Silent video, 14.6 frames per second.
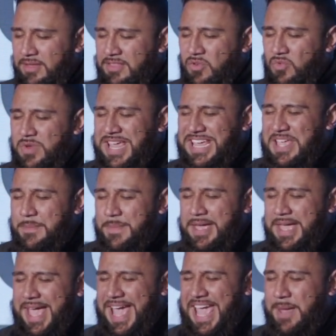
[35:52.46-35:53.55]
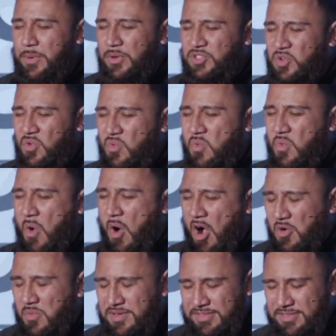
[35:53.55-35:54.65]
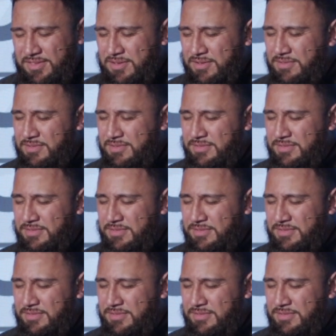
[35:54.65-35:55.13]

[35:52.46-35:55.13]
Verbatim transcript: That we can be able to walk with you